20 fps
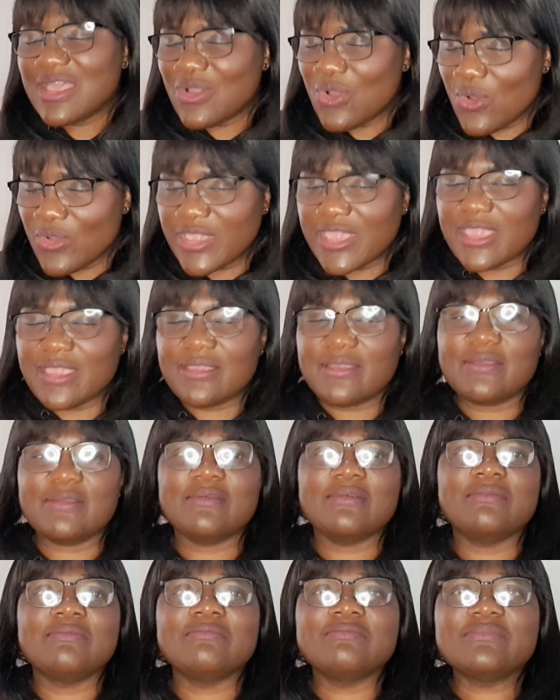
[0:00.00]
Okay.
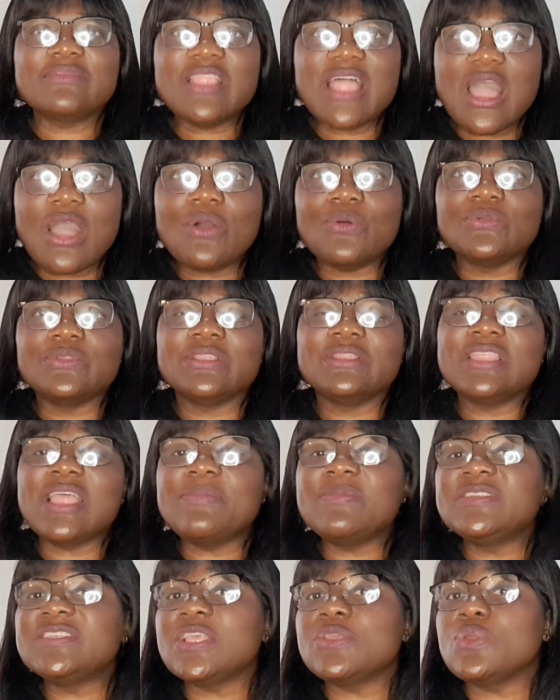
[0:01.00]
Now, let
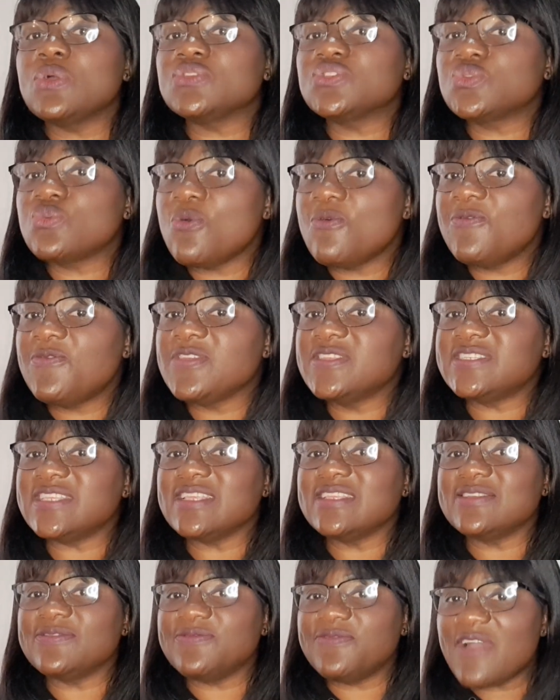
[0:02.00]
me say your school fees
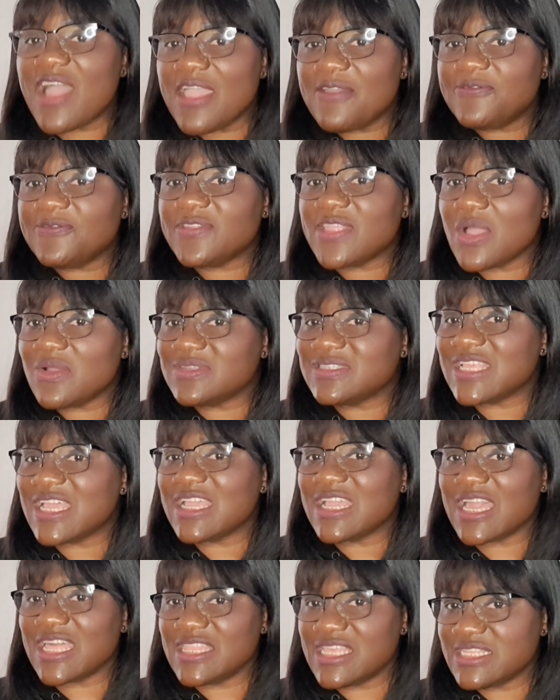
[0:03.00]
is
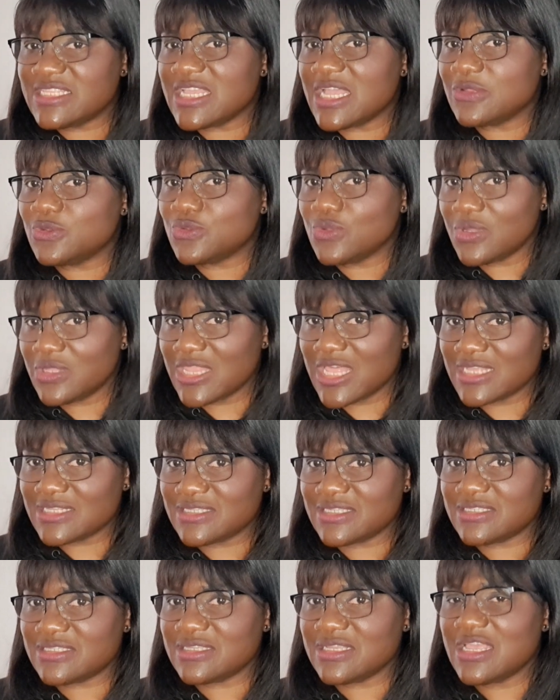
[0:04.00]
$5,000 Canadian
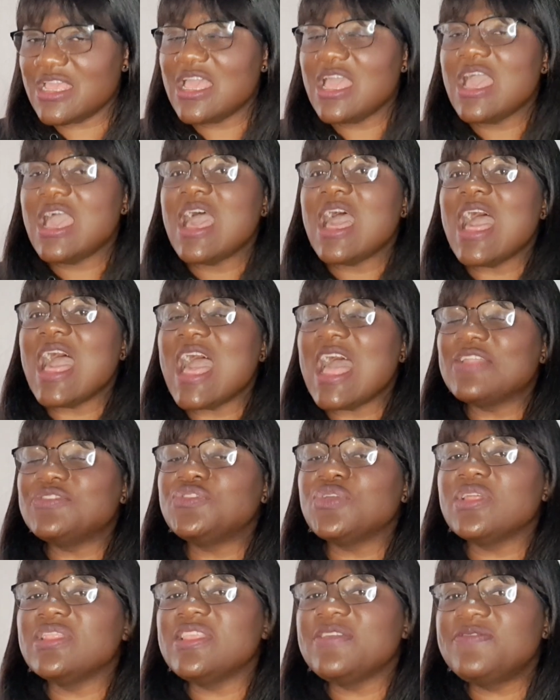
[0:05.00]
and
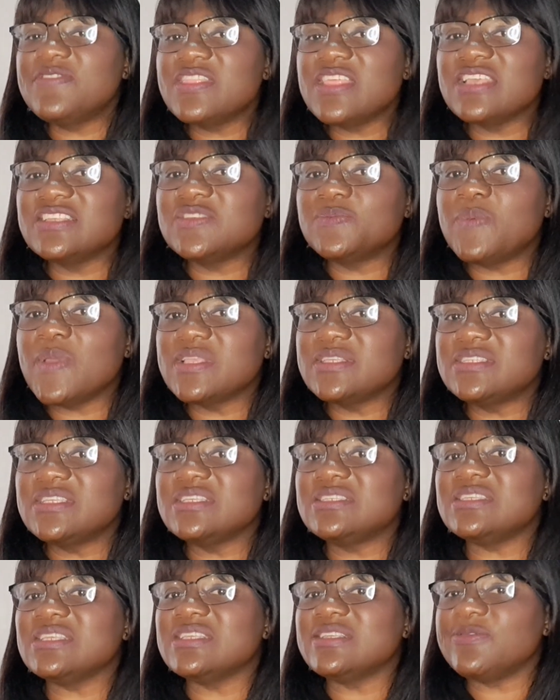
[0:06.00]
your living
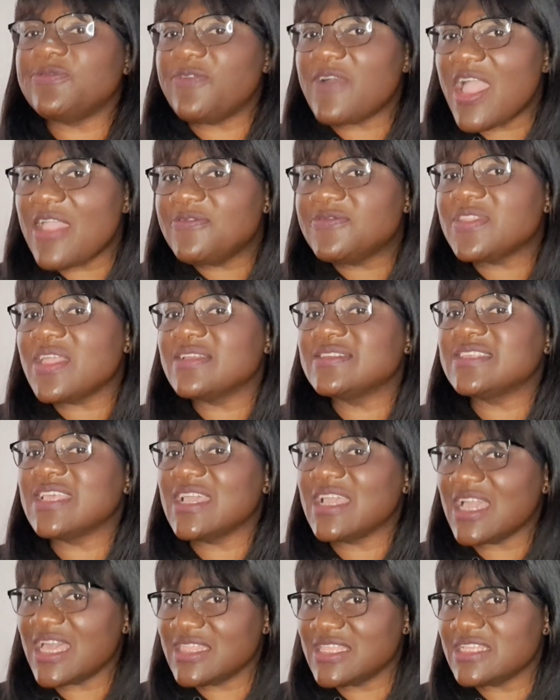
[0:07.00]
expenses is
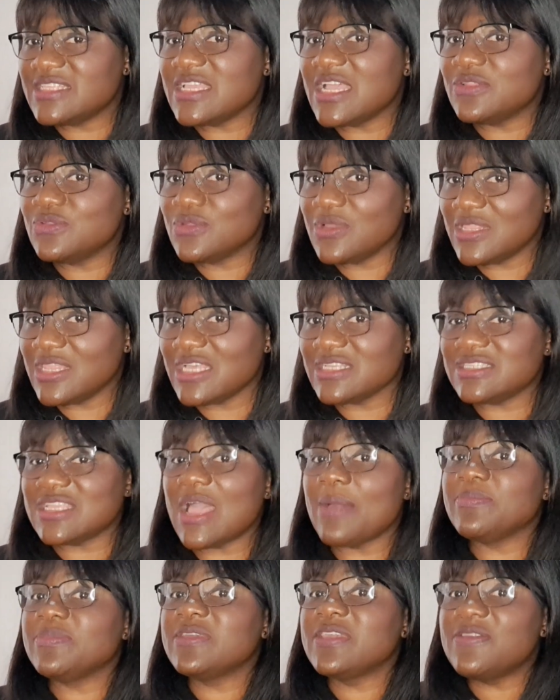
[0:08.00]
$5,000 Canadian.
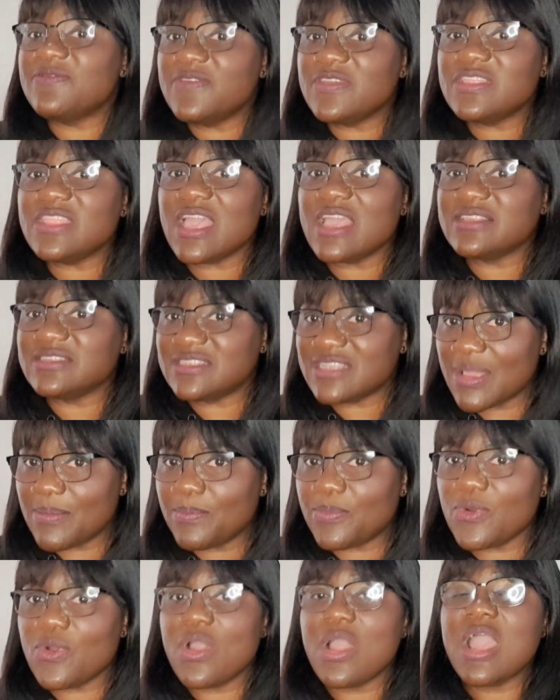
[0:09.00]
I'm giving an
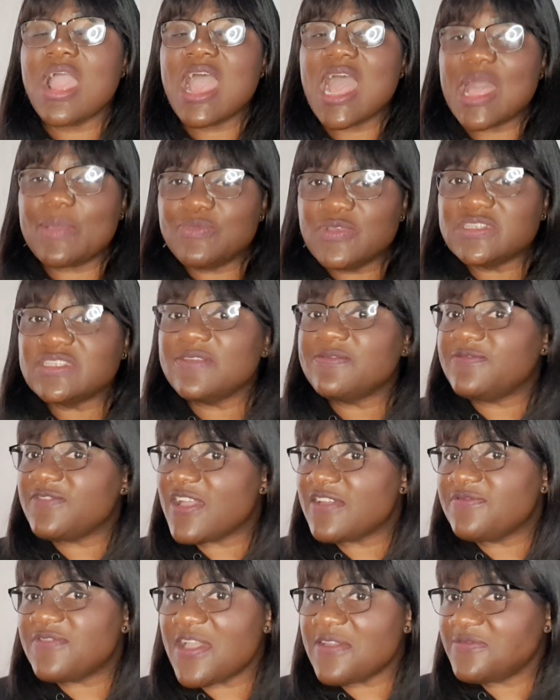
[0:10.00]
example. I'm using
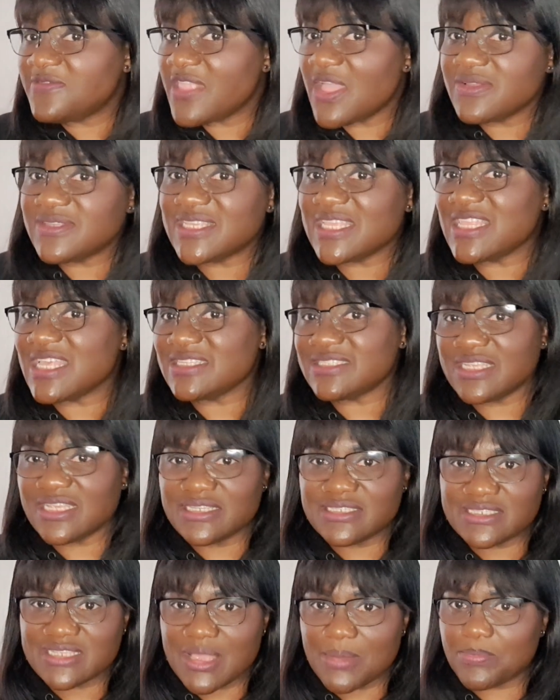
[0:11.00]
5,000 as an
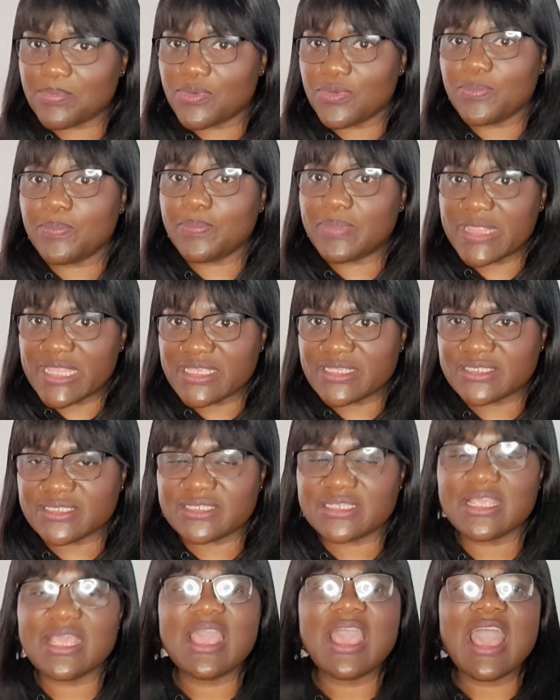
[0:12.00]
example.
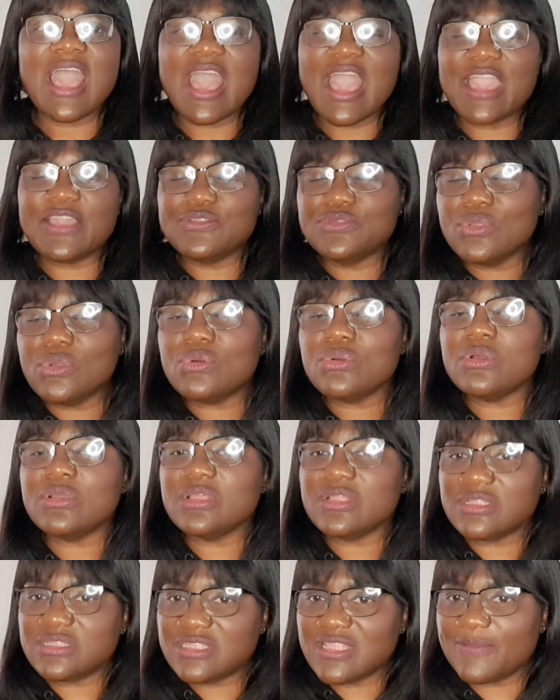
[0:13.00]
Please, I
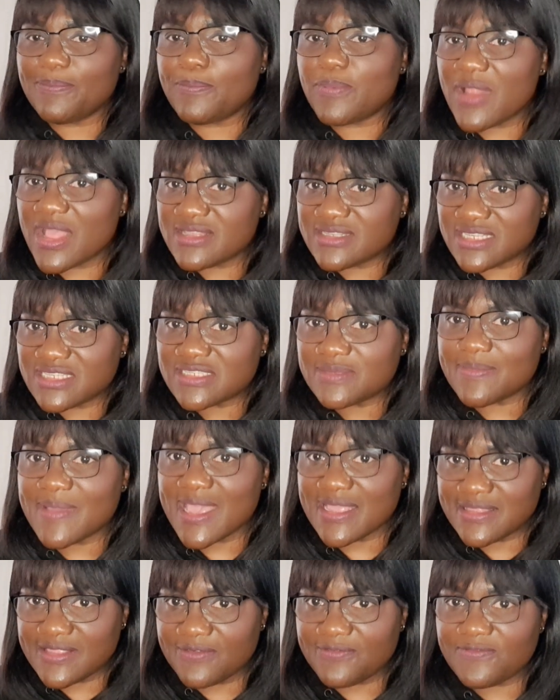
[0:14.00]
know the prices
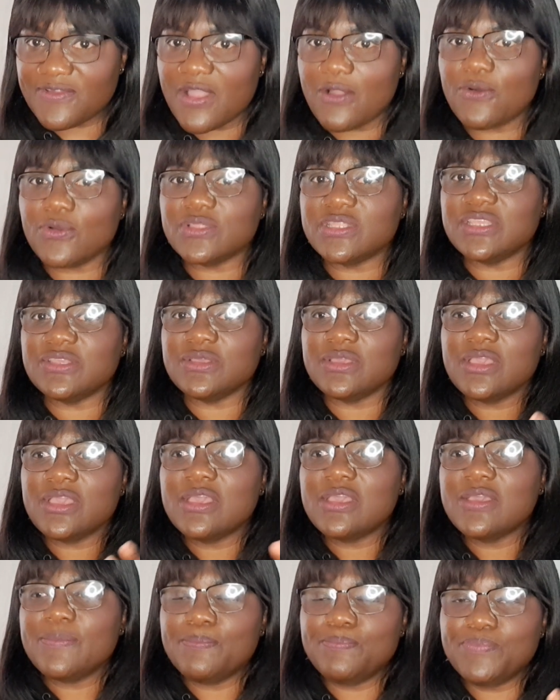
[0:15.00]
might differ, or the
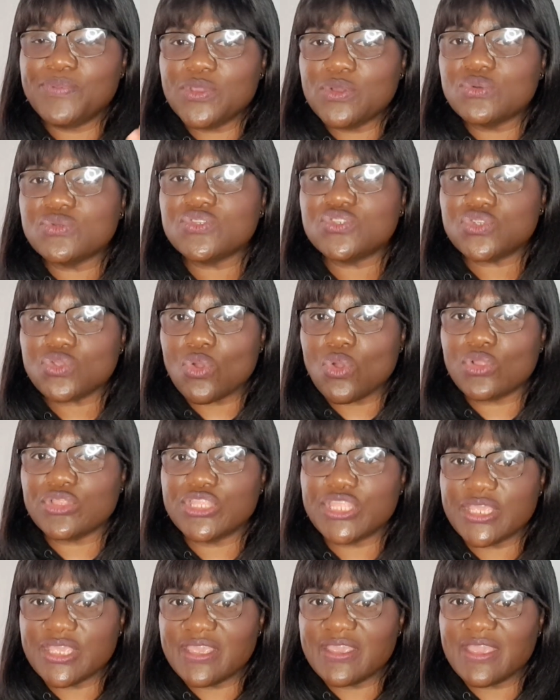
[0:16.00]
bills, or
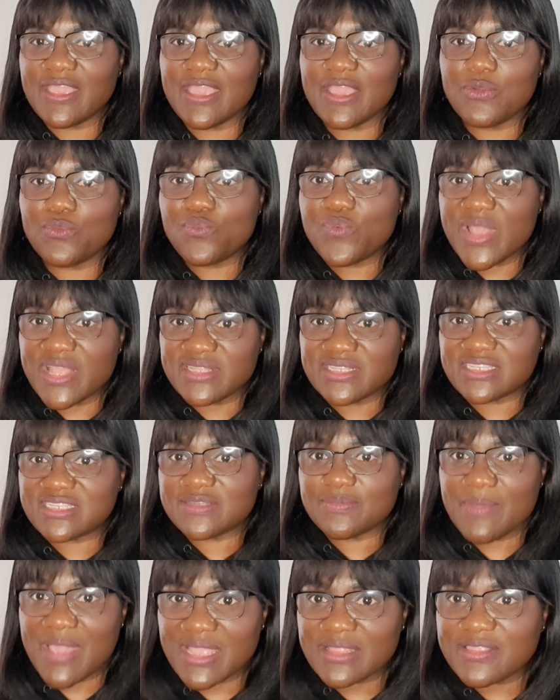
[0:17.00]
the
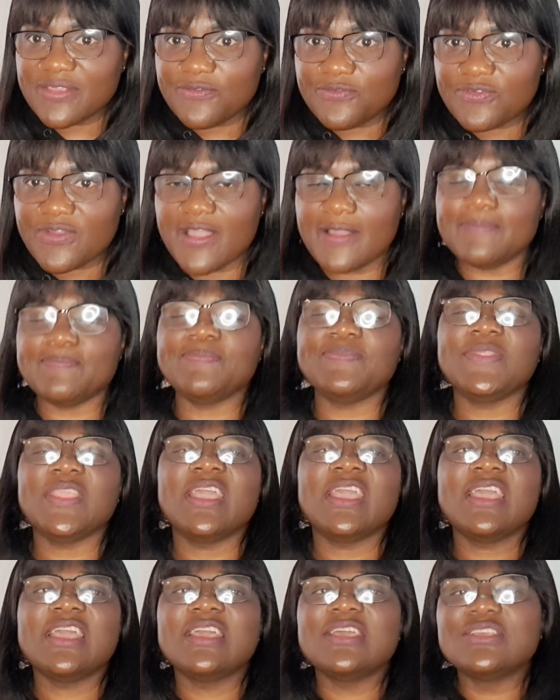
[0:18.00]
rates might differ.
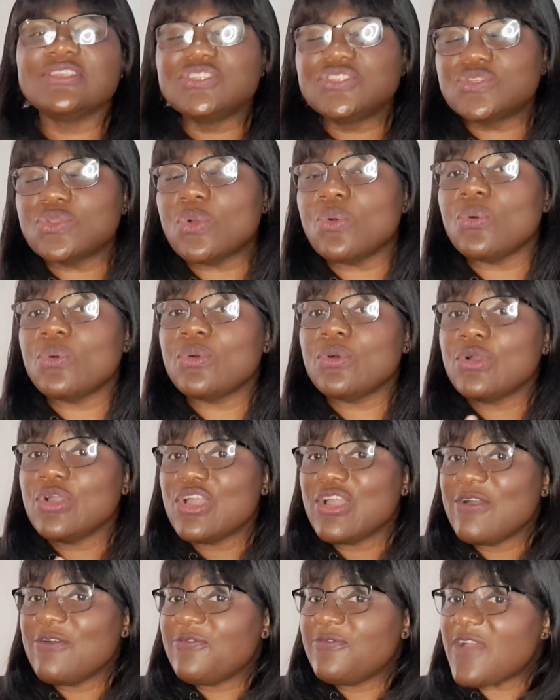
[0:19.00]
So
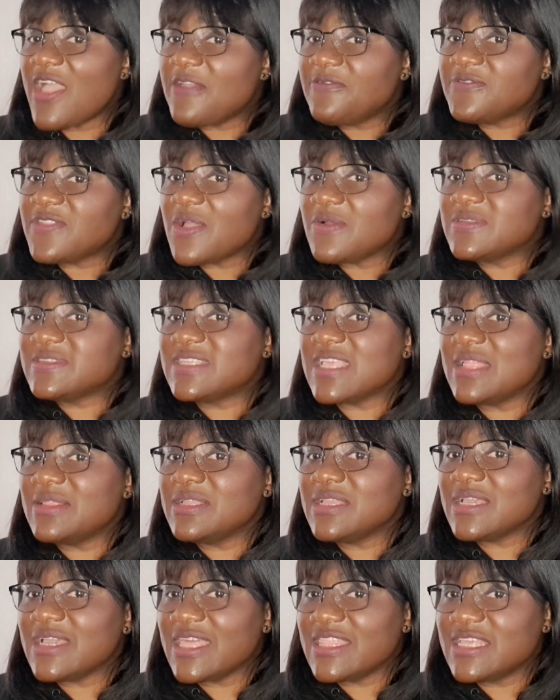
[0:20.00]

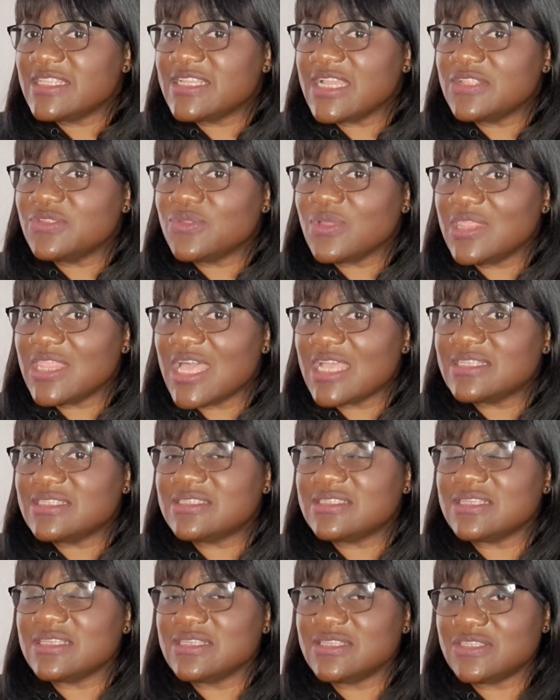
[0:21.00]
$5,000 Canadian
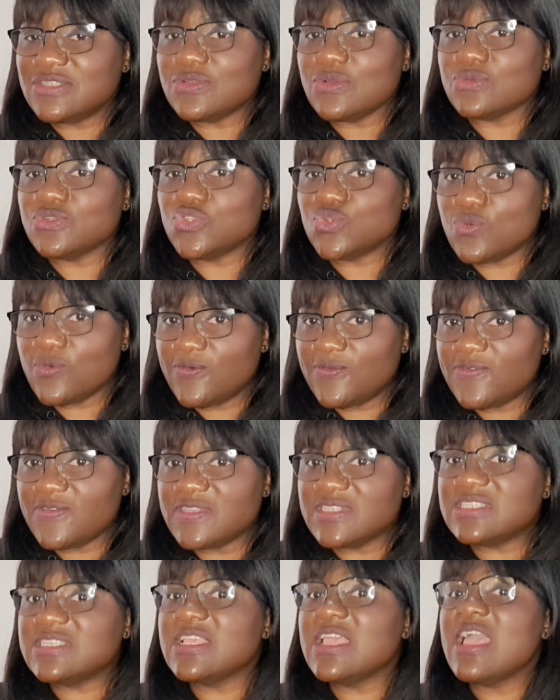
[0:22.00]
is your school
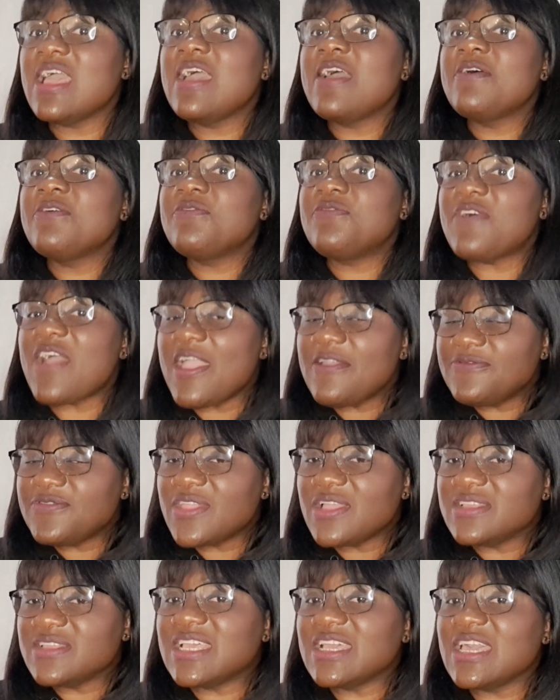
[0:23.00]
fees.
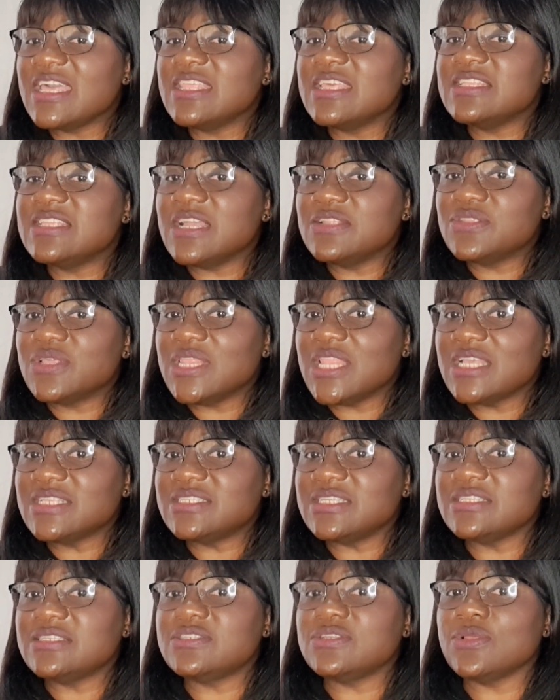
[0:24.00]
$5,000 Canadian
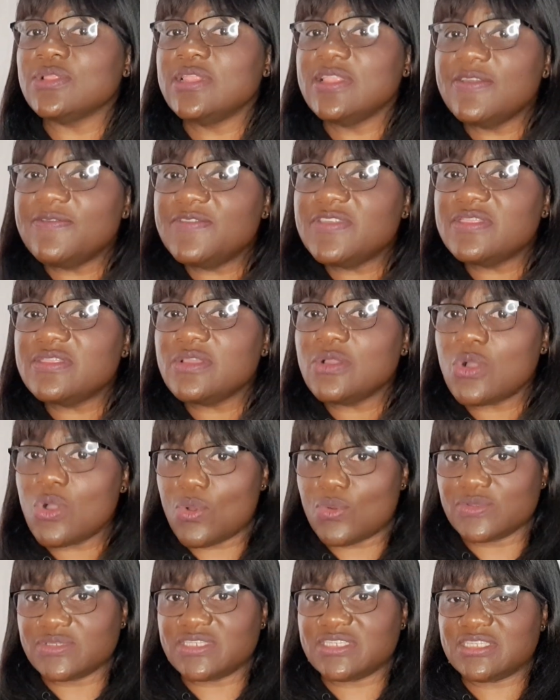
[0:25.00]
is your living
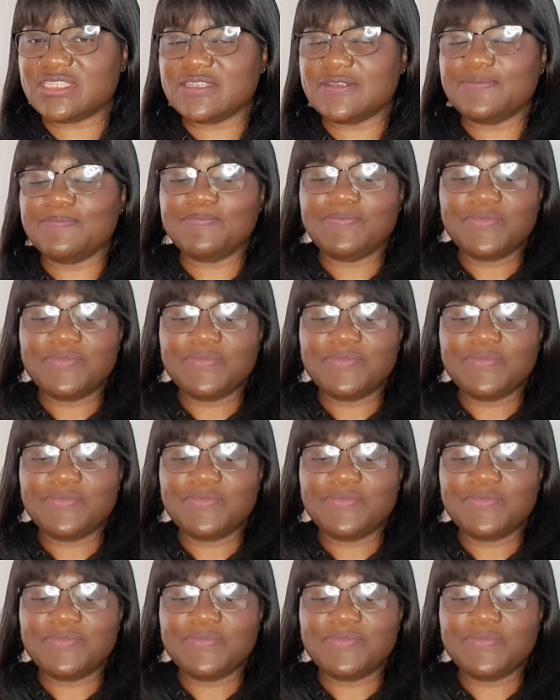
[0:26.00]
cost.